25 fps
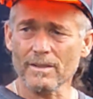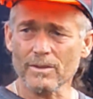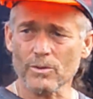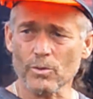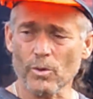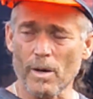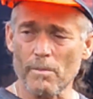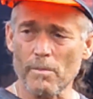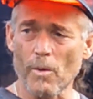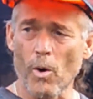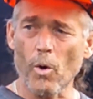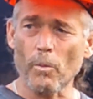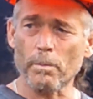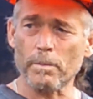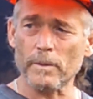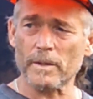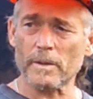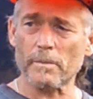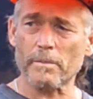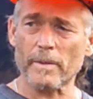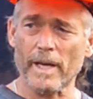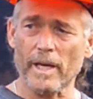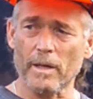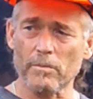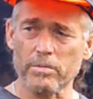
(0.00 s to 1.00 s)
So I'm hoping
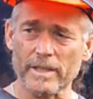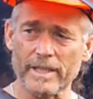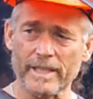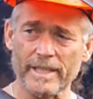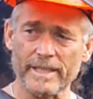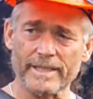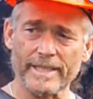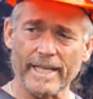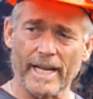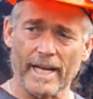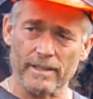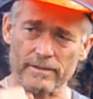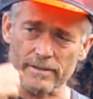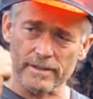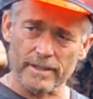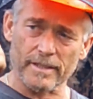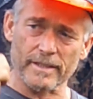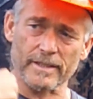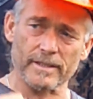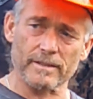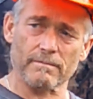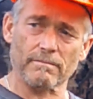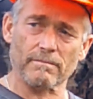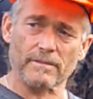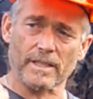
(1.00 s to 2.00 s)
to be able to get down
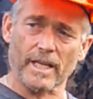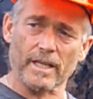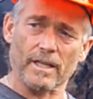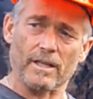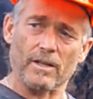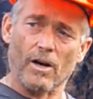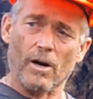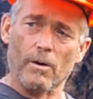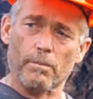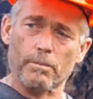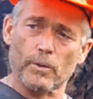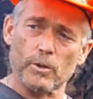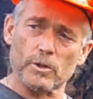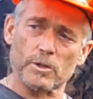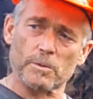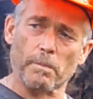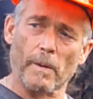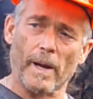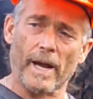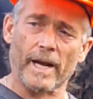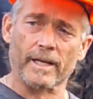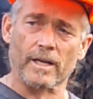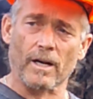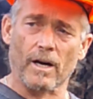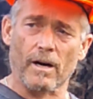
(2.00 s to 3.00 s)
there and get it all pushed
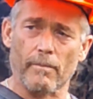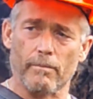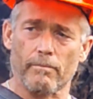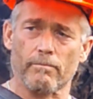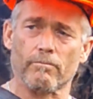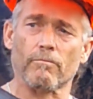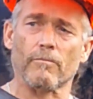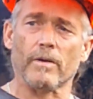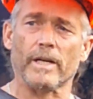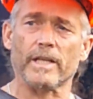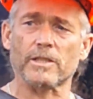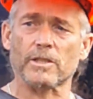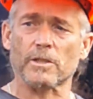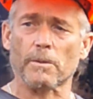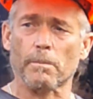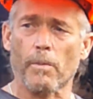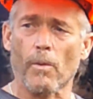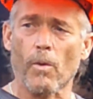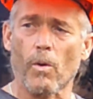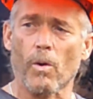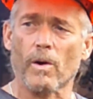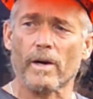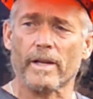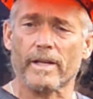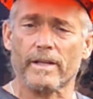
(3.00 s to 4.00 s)
back up and
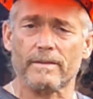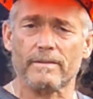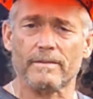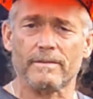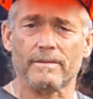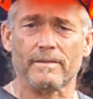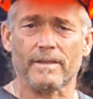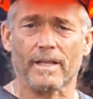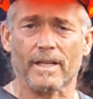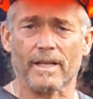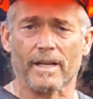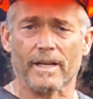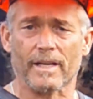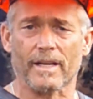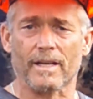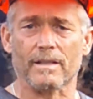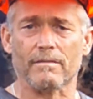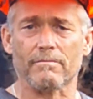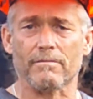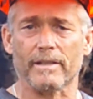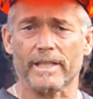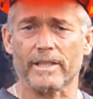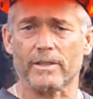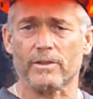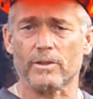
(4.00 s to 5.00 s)
re-support it. And then I got to
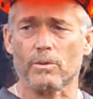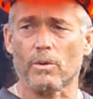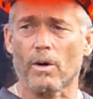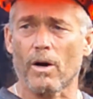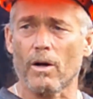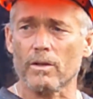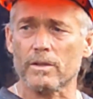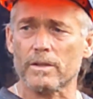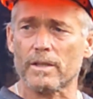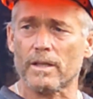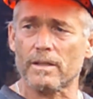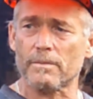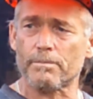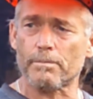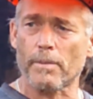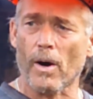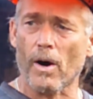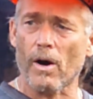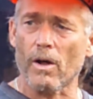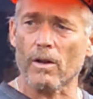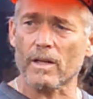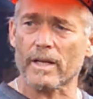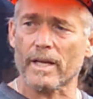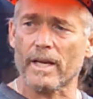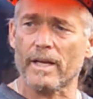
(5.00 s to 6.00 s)
redo all the
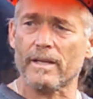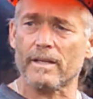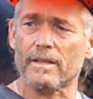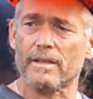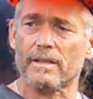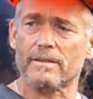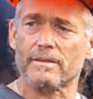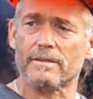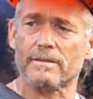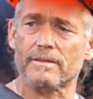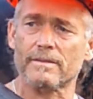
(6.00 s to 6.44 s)
poly and